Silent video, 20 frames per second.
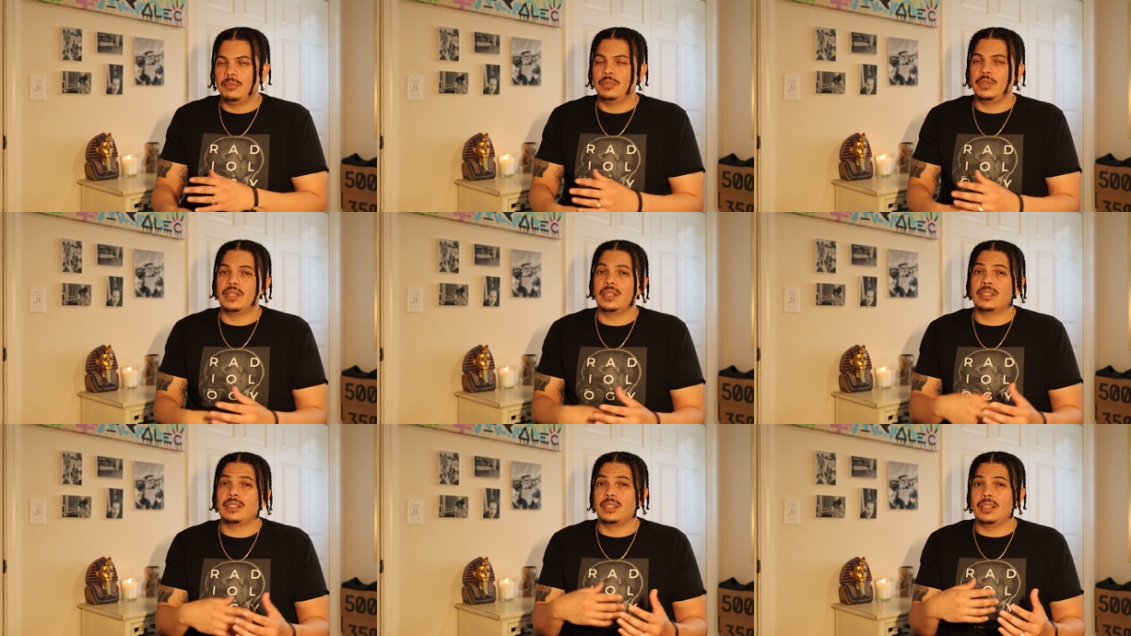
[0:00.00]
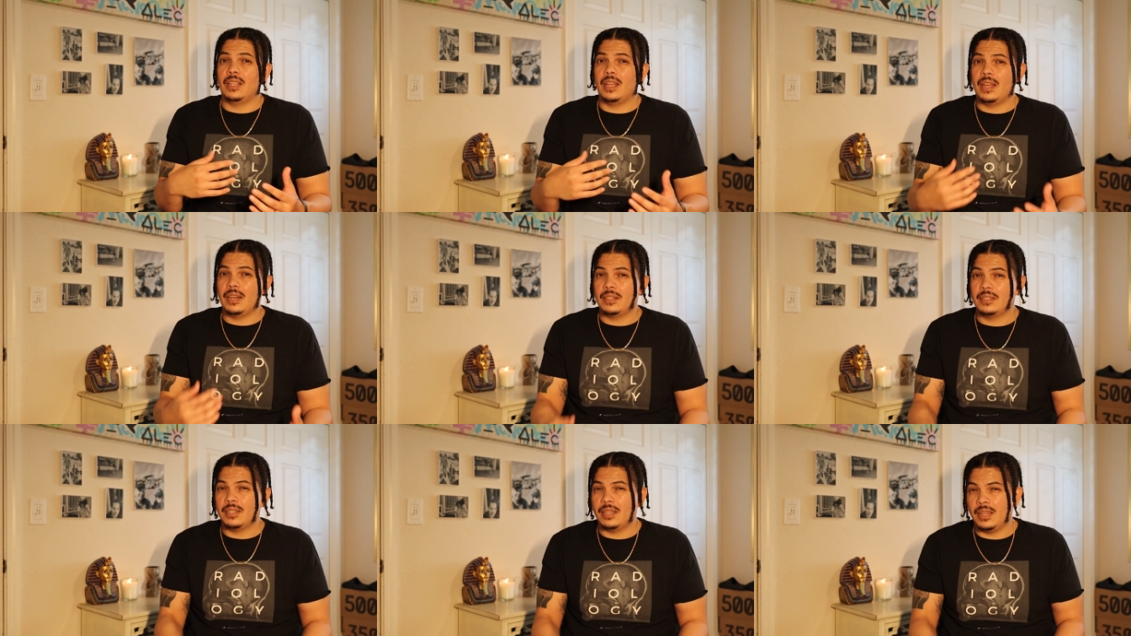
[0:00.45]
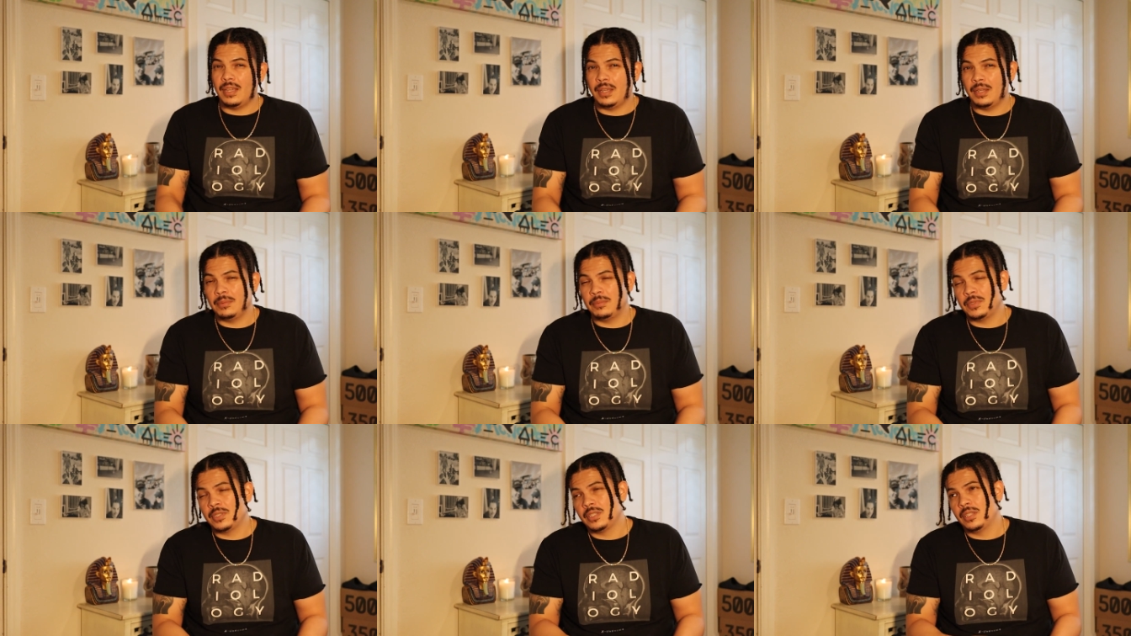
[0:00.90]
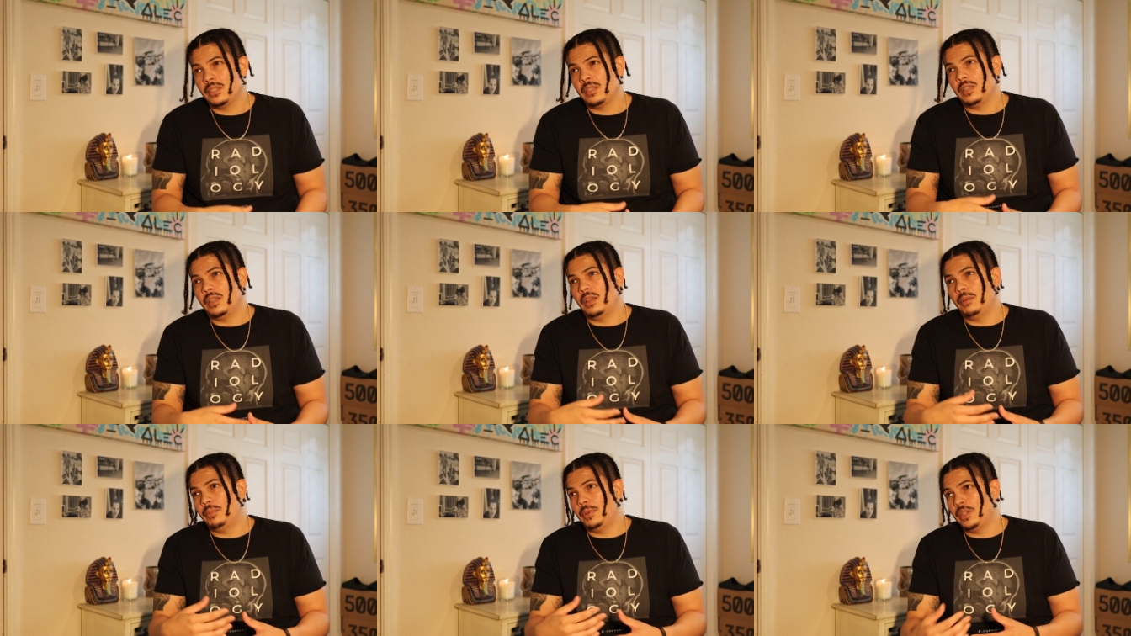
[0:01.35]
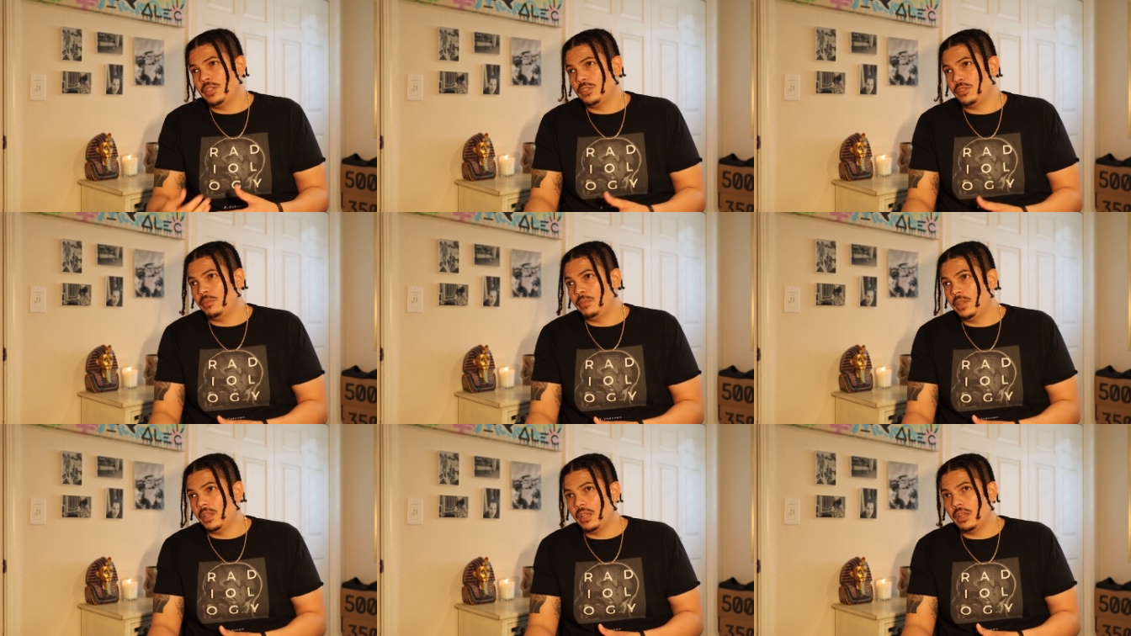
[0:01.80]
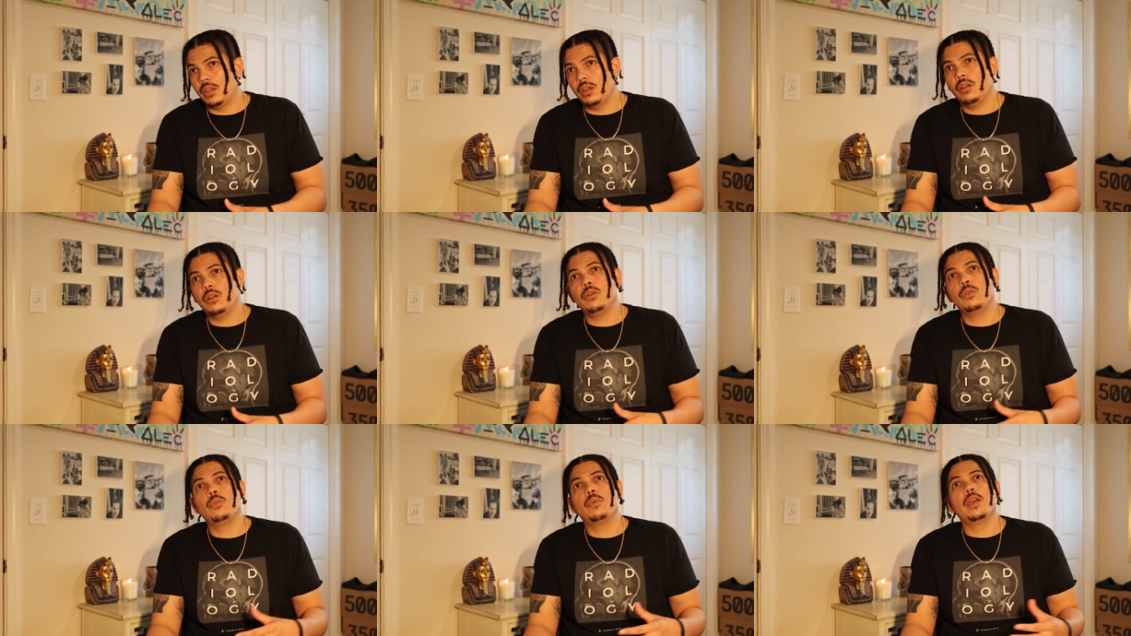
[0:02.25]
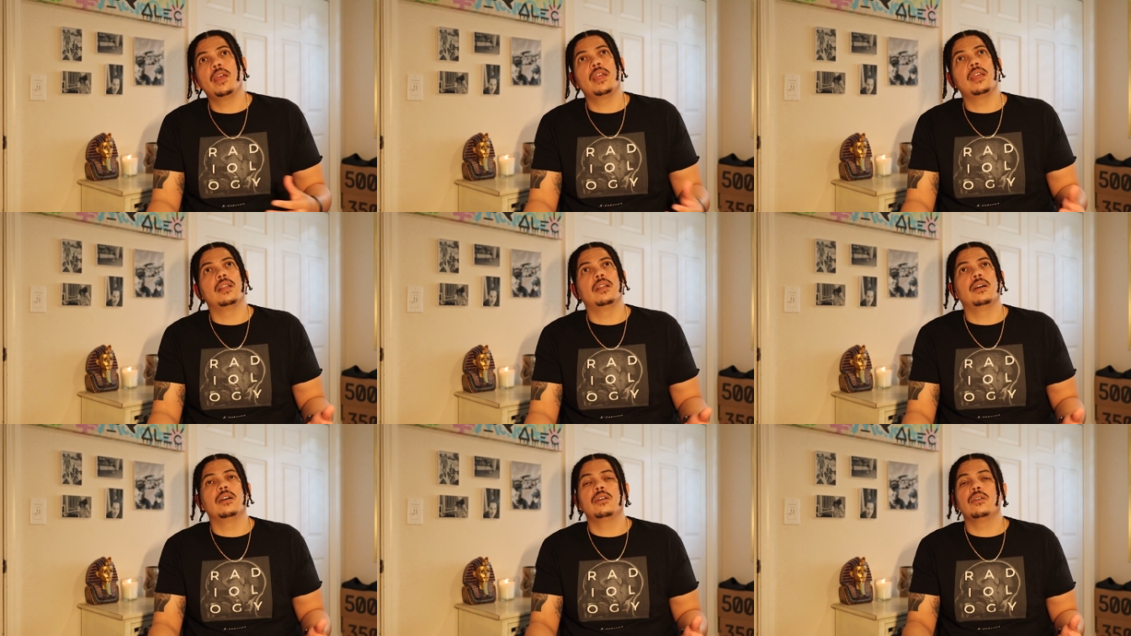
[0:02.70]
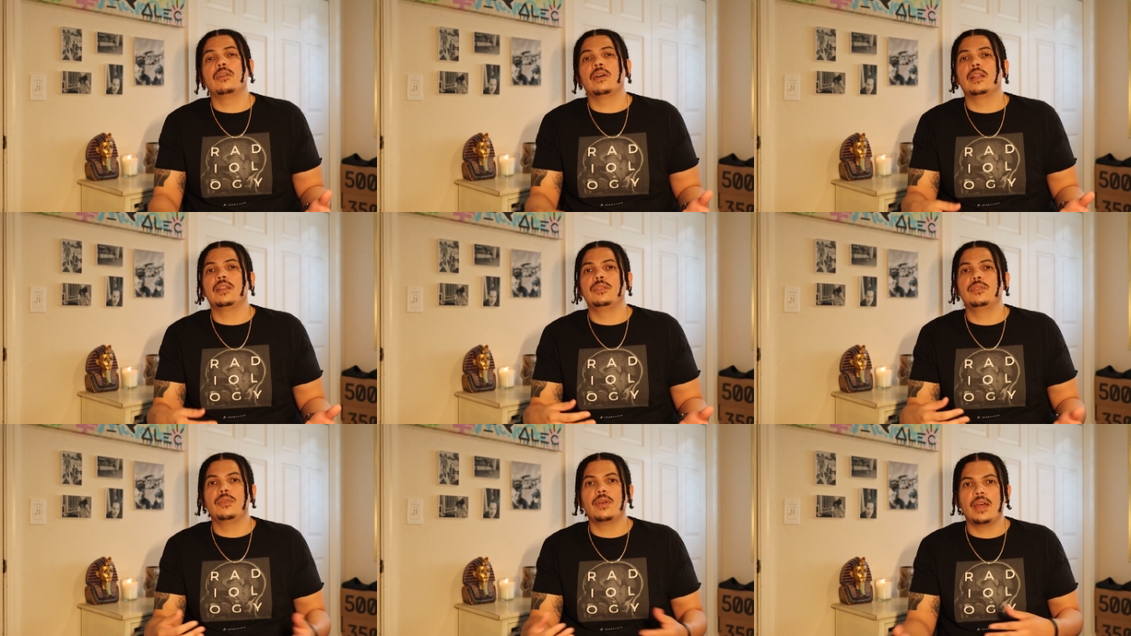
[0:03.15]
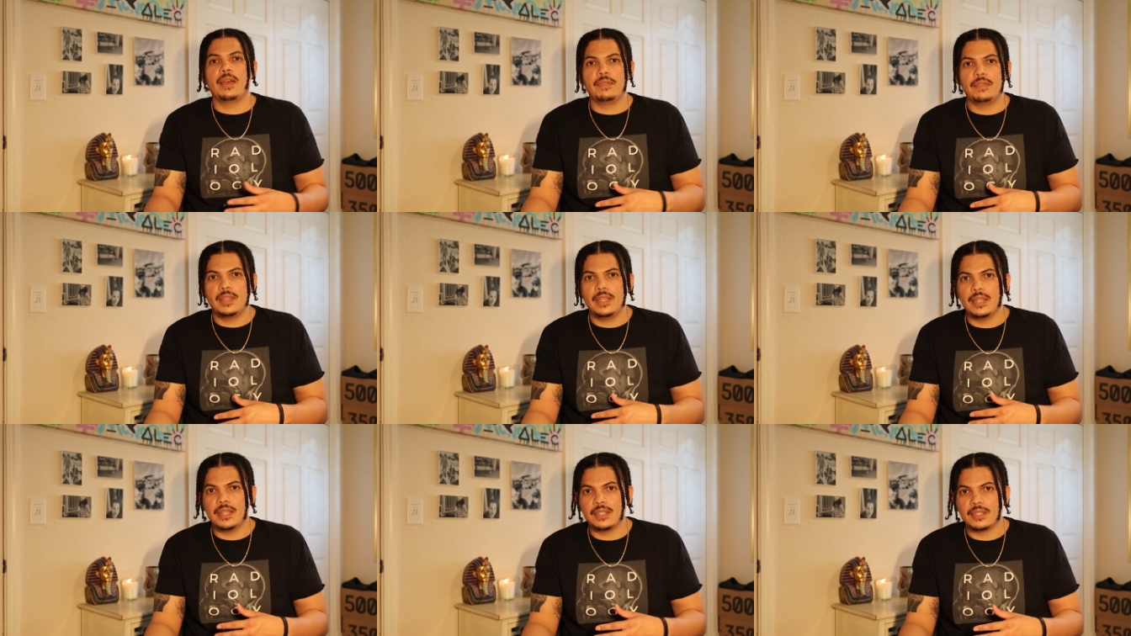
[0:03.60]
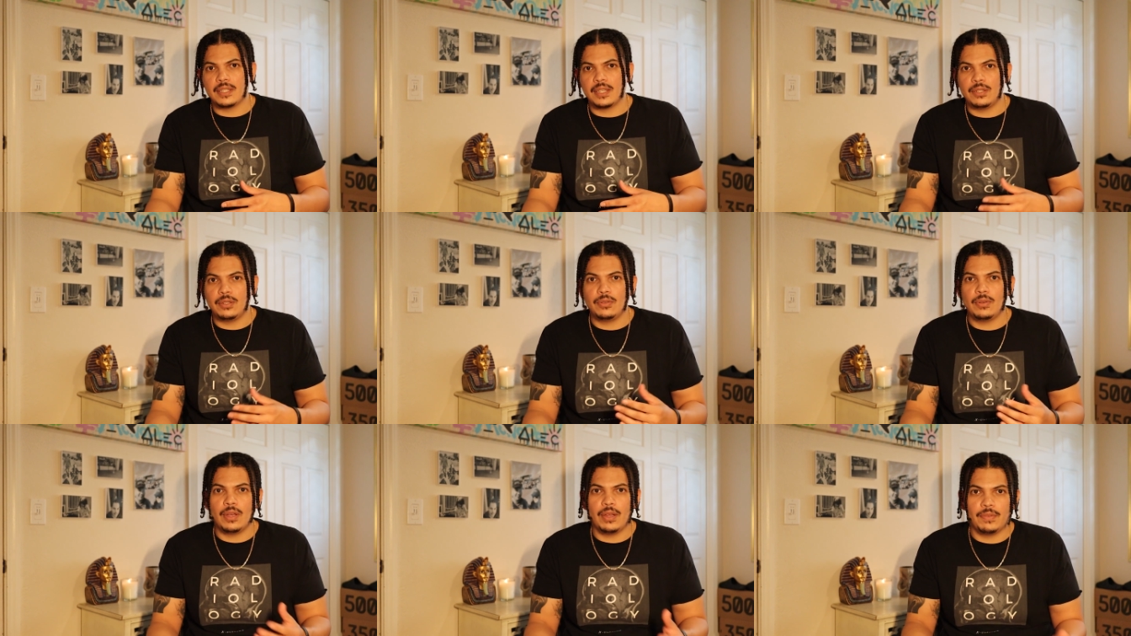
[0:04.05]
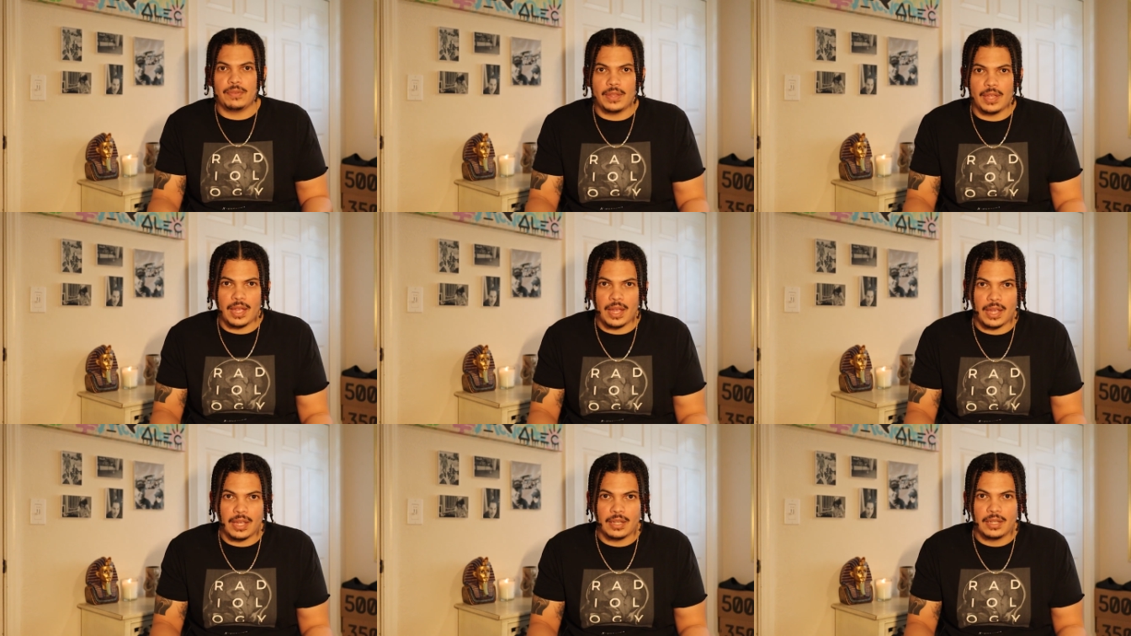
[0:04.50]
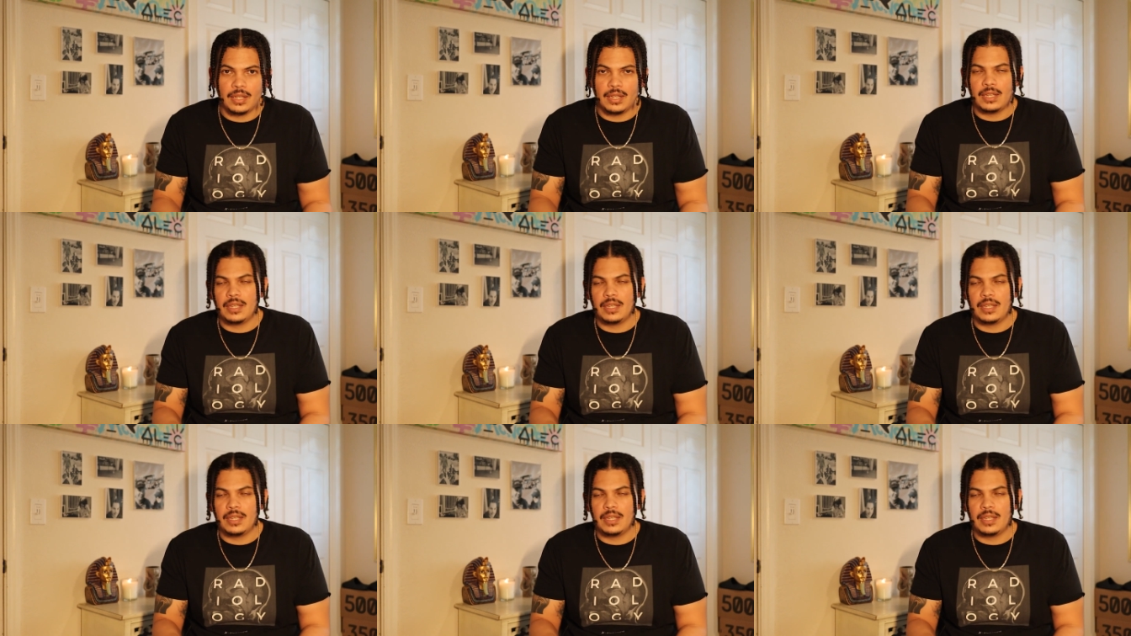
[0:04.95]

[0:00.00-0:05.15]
because a lot of times a patient will be like, oh wait, oh, I do have this, I do have that,